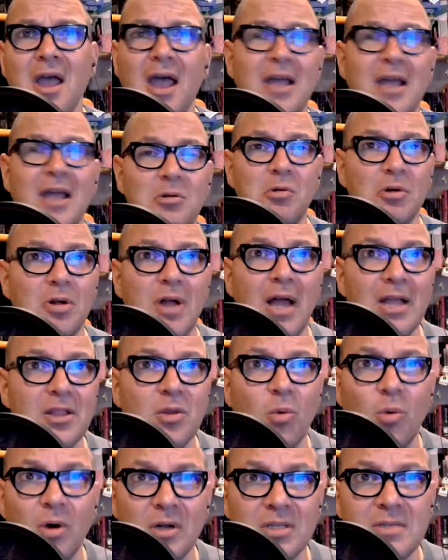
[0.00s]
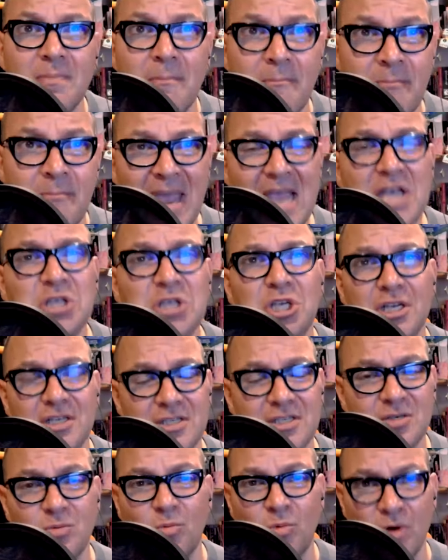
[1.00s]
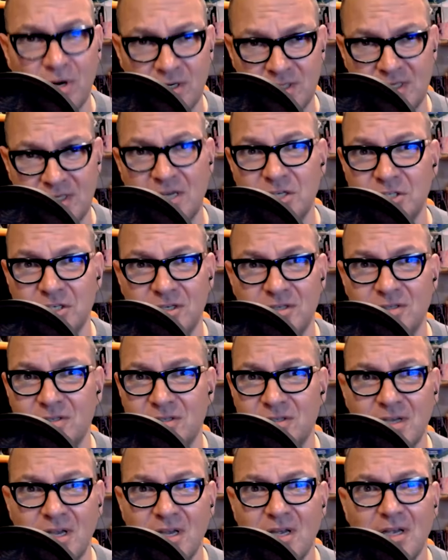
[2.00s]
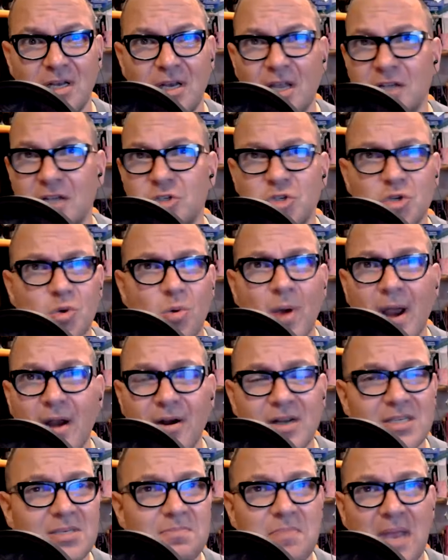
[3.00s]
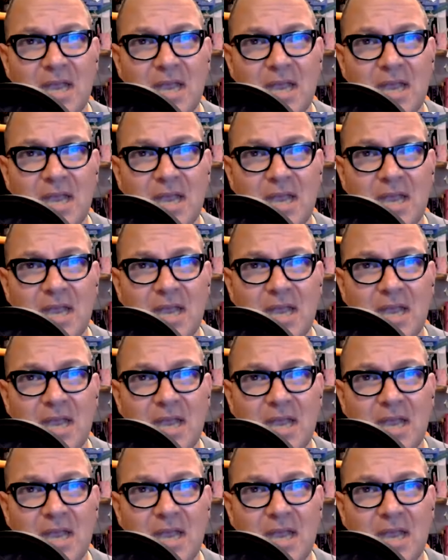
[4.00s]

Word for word: and were, had the world's beigest workstations, like squarest,